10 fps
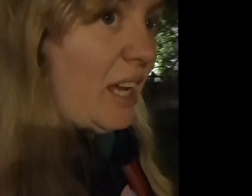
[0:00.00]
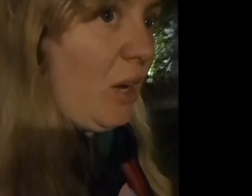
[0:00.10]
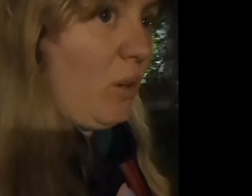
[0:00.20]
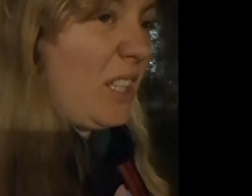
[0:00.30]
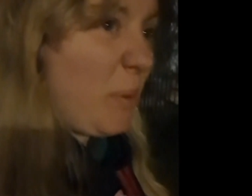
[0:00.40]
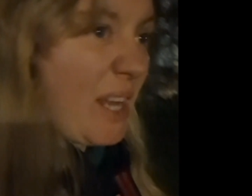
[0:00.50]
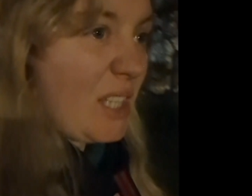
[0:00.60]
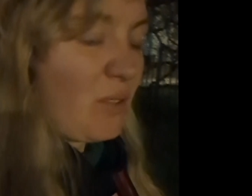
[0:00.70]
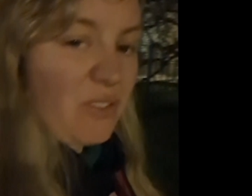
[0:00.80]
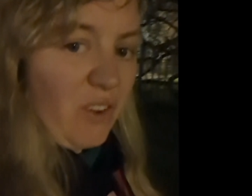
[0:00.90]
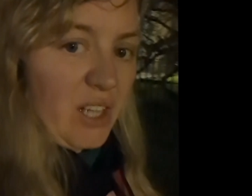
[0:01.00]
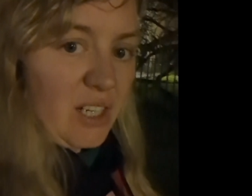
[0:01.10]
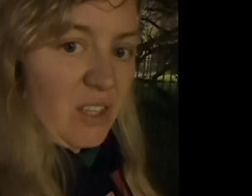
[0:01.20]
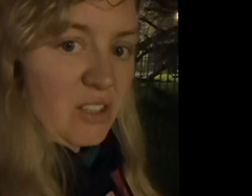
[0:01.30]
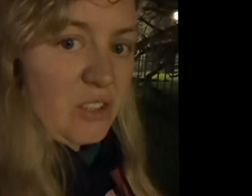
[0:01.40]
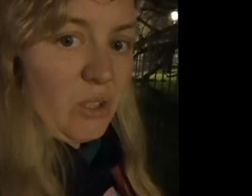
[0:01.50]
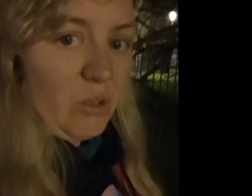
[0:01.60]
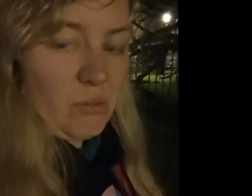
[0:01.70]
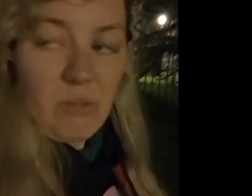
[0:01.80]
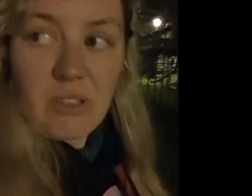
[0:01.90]
out. It depends if we find anything to
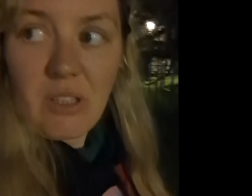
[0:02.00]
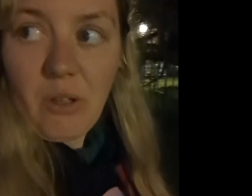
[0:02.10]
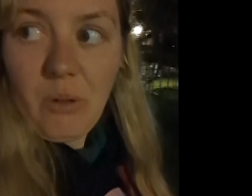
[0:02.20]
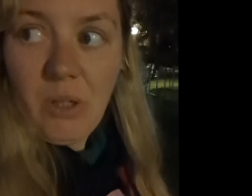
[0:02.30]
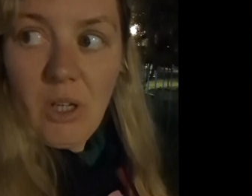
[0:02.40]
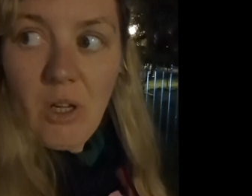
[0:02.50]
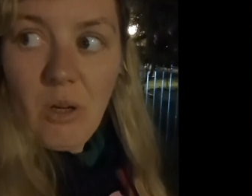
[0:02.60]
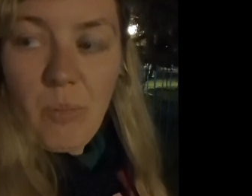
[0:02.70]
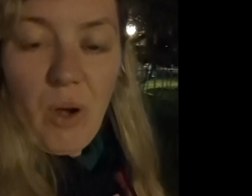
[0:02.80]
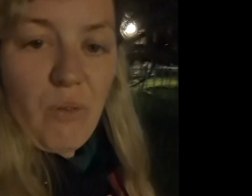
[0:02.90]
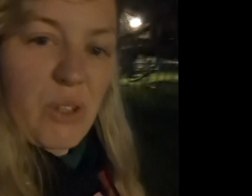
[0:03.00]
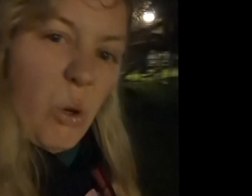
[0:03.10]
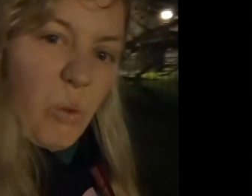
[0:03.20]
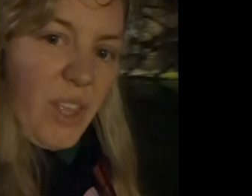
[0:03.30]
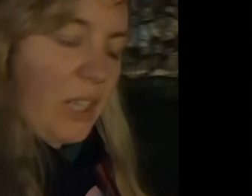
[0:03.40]
do, I don't know. But I'll record